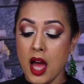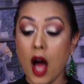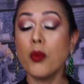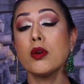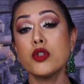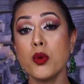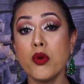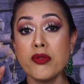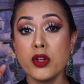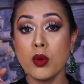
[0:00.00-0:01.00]
I will do
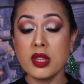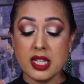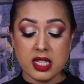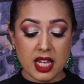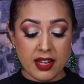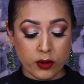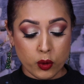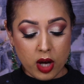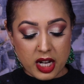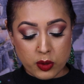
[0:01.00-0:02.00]
a review on this if
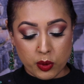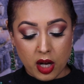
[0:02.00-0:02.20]
you guys would